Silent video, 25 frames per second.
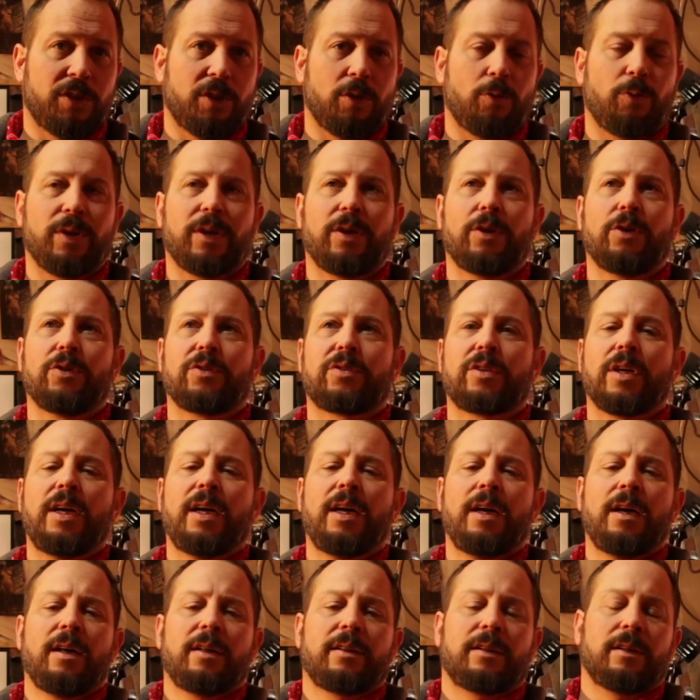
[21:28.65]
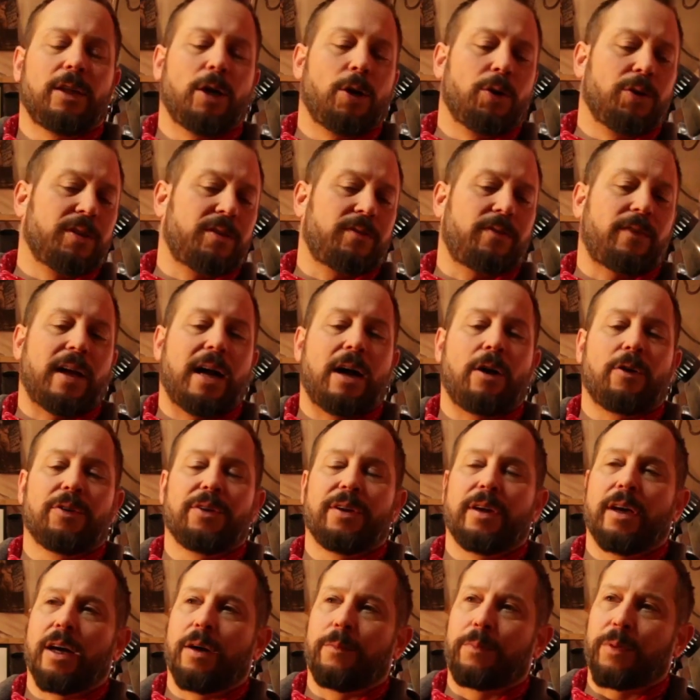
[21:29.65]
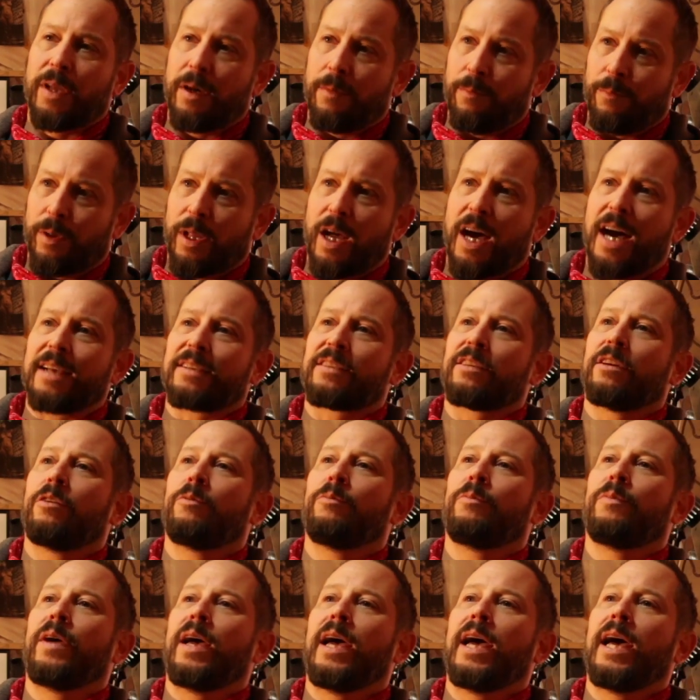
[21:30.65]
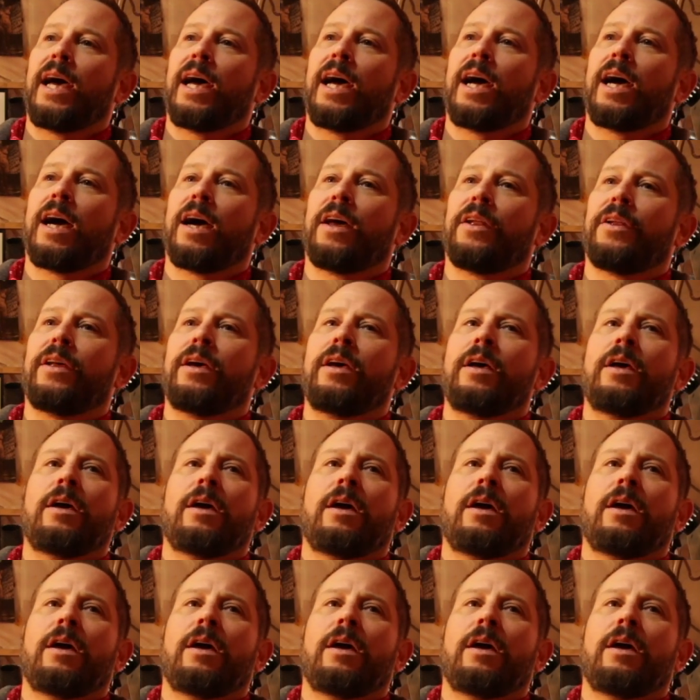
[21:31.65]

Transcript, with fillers: You know, we used the lotus flower and plum blossom and